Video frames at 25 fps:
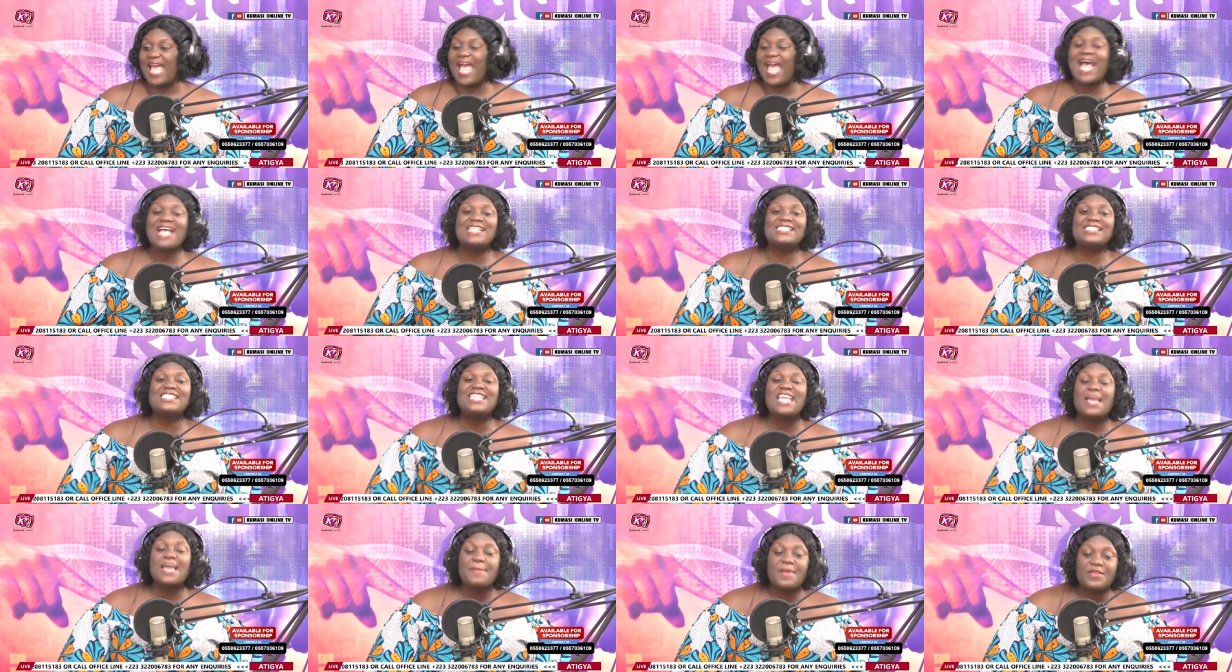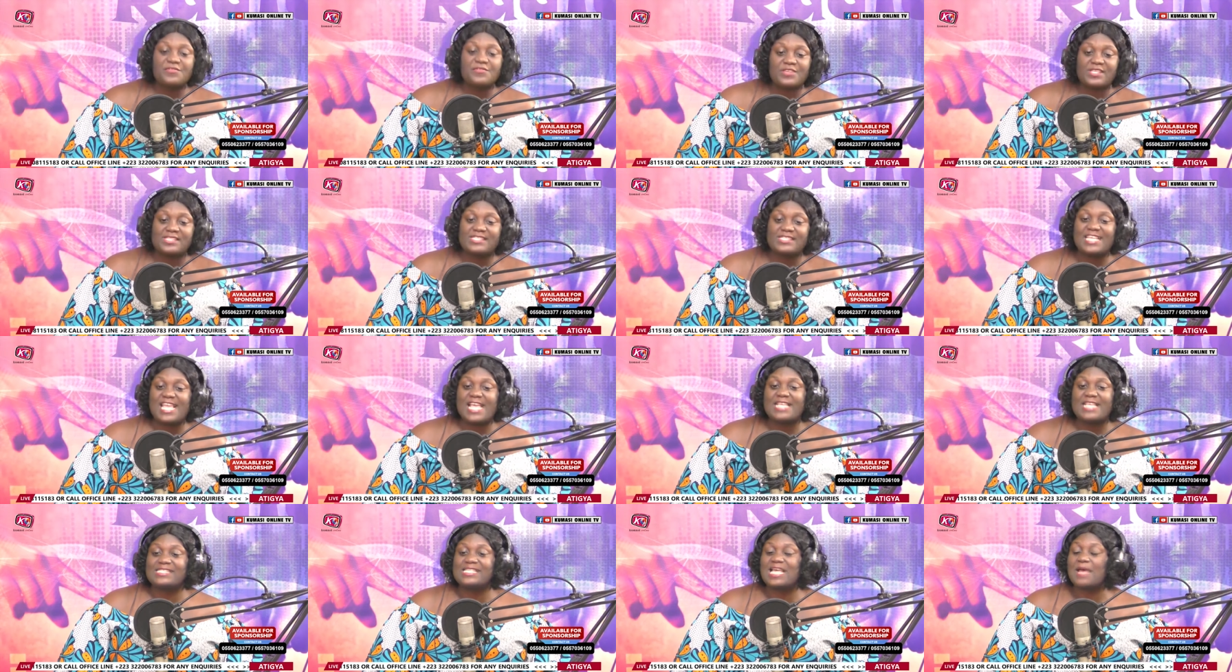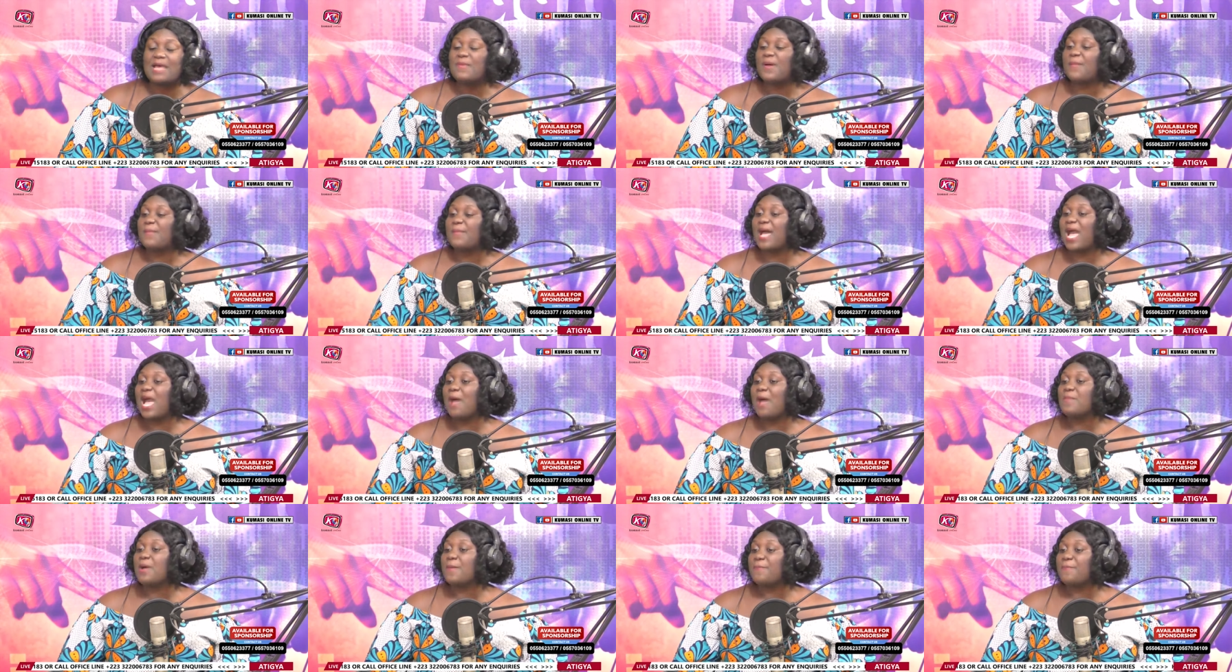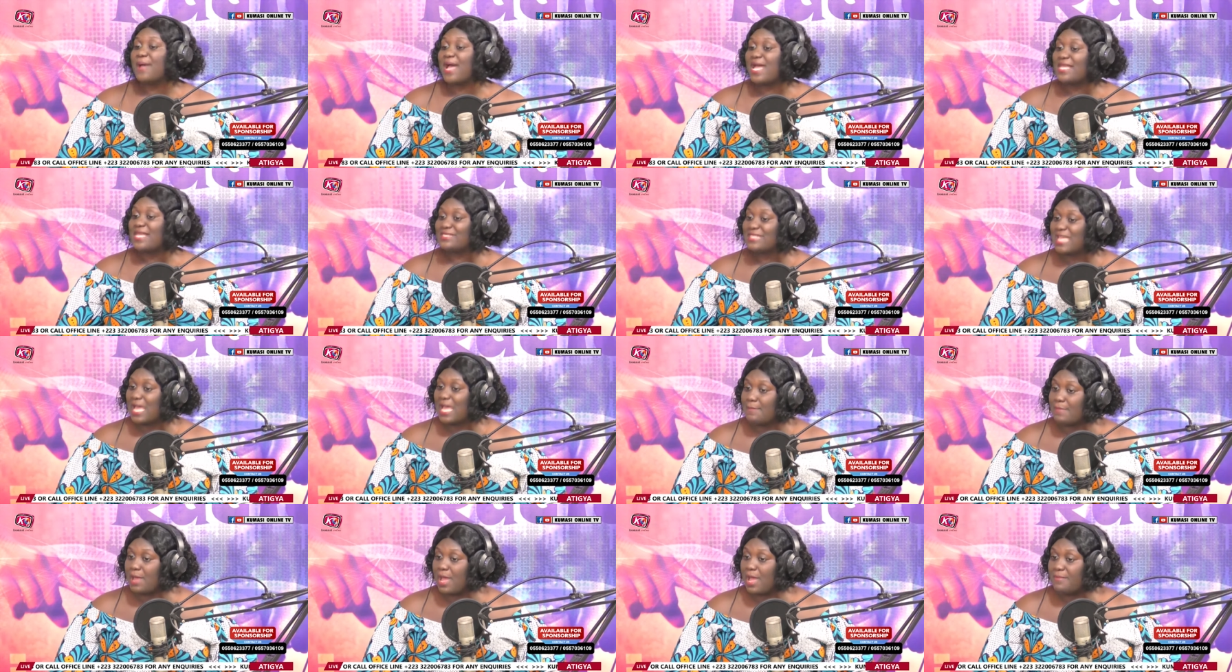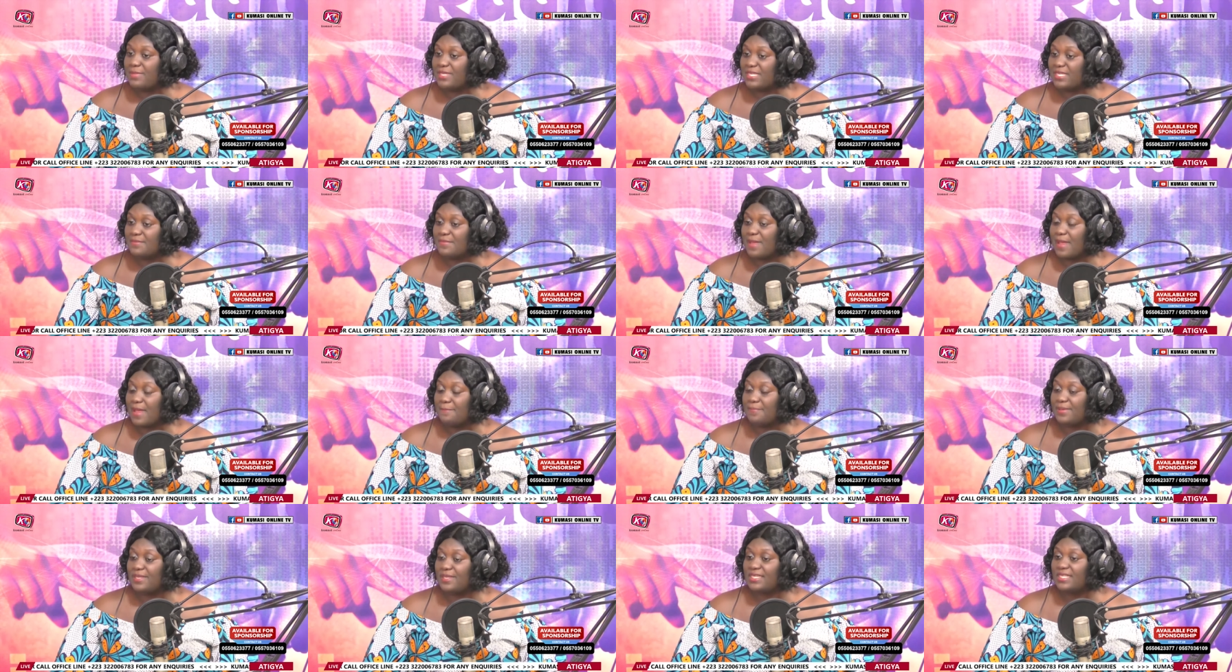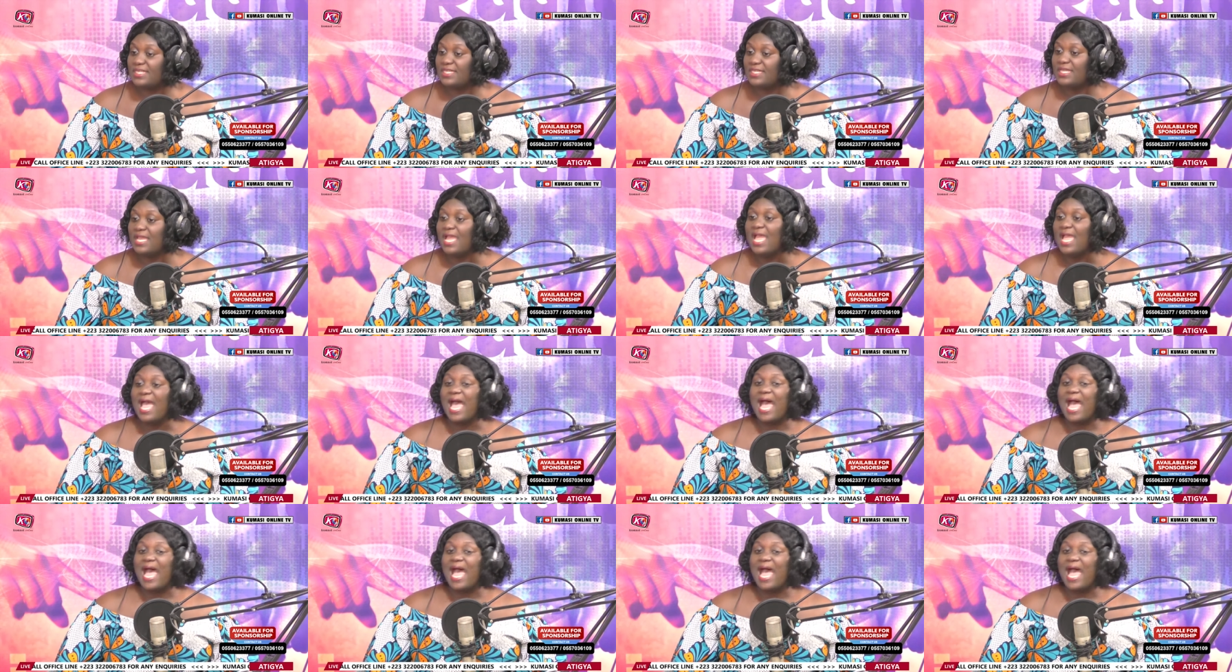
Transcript: See a special see a Sama Mahama pass our baby penny,